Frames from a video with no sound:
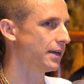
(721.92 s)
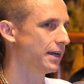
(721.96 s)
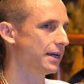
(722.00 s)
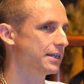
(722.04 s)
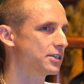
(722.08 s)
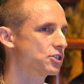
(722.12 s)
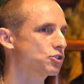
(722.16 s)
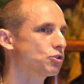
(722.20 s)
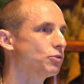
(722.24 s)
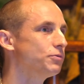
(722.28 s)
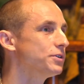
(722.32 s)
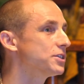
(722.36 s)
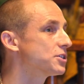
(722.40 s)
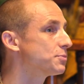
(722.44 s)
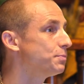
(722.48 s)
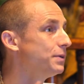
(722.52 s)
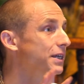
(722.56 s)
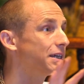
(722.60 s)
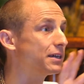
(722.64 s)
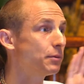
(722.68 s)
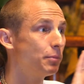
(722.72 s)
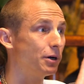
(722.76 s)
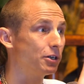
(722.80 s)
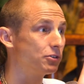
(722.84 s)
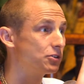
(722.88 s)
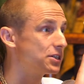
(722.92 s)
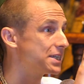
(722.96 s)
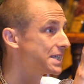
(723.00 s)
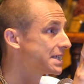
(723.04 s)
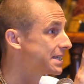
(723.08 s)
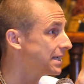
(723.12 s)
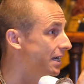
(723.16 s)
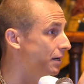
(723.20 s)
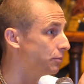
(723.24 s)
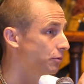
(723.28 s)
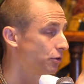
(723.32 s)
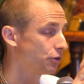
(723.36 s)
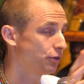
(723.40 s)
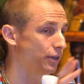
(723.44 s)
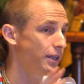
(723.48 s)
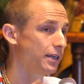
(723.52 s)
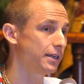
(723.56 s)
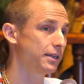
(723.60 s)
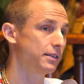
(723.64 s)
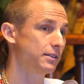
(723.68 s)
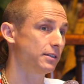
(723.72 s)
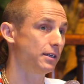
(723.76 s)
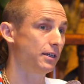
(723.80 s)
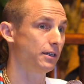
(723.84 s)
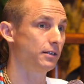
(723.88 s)
And so we speak about the same thing
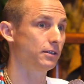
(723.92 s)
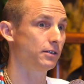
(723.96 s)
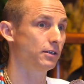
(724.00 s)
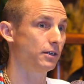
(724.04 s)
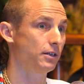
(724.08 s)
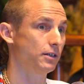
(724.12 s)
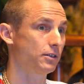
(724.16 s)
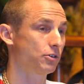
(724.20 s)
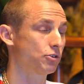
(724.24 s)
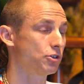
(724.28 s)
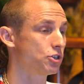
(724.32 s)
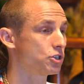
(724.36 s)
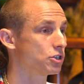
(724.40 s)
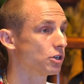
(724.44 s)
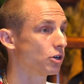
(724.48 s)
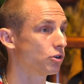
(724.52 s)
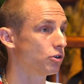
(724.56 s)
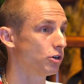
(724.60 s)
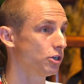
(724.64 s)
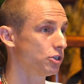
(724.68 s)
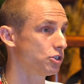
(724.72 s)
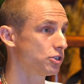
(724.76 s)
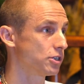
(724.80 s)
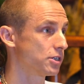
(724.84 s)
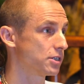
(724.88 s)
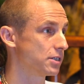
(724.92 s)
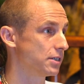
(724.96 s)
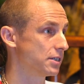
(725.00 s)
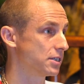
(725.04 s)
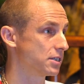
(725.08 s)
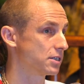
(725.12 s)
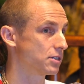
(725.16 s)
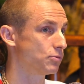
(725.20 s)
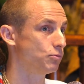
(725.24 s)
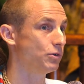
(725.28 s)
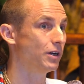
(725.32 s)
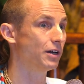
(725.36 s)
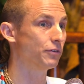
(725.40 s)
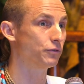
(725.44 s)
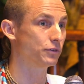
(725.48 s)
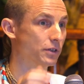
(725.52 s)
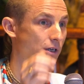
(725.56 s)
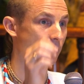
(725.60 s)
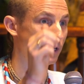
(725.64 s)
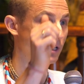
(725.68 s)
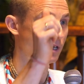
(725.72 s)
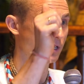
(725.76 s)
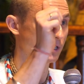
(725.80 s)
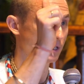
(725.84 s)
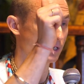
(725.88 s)
in Krishna consciousness. We have
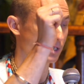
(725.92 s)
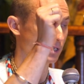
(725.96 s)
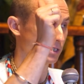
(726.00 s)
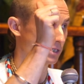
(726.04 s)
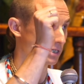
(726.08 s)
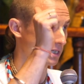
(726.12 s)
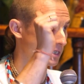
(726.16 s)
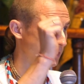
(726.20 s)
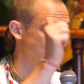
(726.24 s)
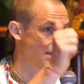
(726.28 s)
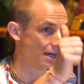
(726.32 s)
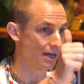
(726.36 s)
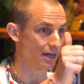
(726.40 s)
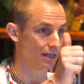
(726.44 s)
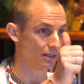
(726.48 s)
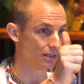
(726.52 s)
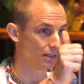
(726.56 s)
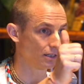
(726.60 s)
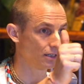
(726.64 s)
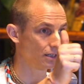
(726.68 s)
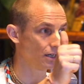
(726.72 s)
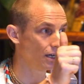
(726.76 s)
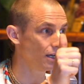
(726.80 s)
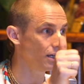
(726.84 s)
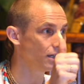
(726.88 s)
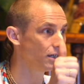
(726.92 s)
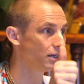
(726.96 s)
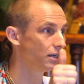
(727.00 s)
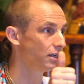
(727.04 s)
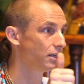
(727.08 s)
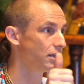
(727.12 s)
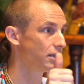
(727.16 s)
the sadhaka,